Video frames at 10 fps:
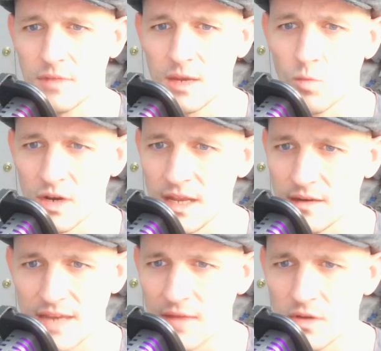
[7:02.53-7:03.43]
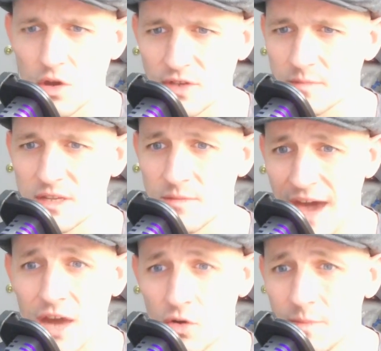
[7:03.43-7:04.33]
And when he, David goes up to the
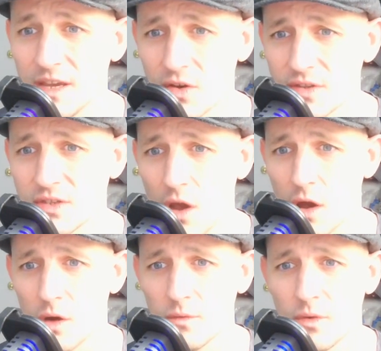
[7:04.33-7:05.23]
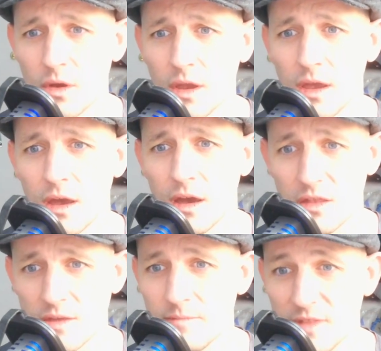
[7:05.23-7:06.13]
battle because of uh,
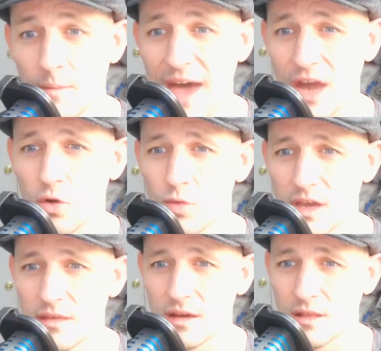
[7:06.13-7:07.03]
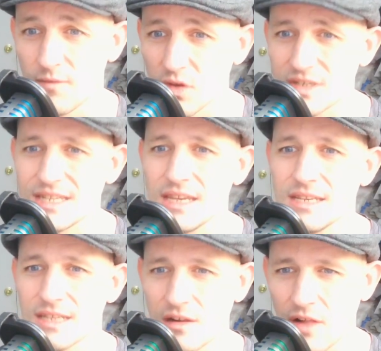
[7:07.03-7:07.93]
the the battle with uh, the
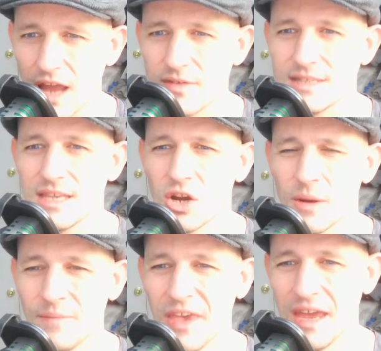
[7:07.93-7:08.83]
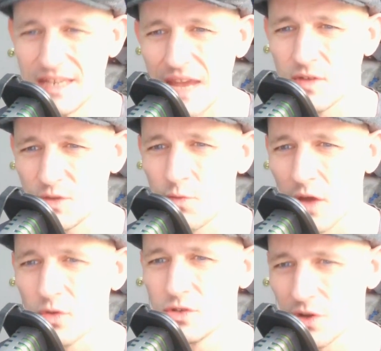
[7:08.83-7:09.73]
Philistines and Goliath is there, David's
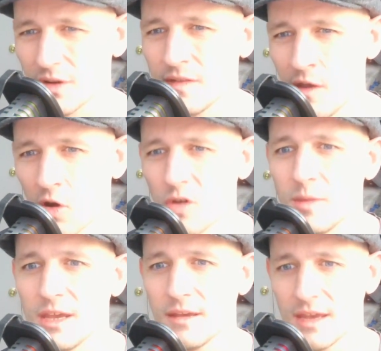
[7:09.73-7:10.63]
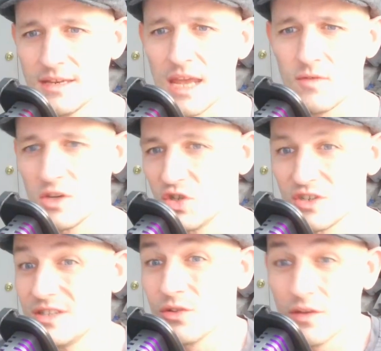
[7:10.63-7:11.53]
brothers are in the army, and David is
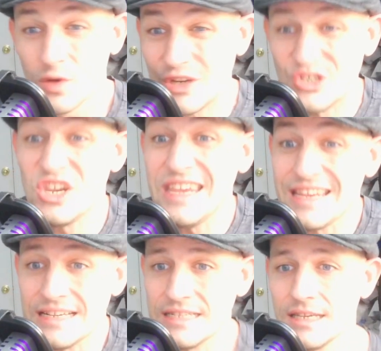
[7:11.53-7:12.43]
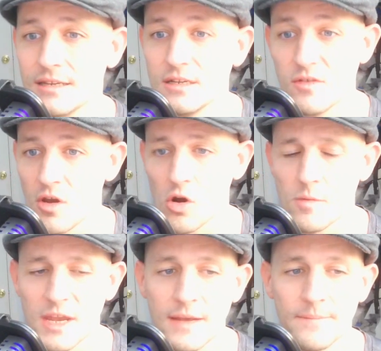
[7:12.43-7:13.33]
just delivering cheese to the army.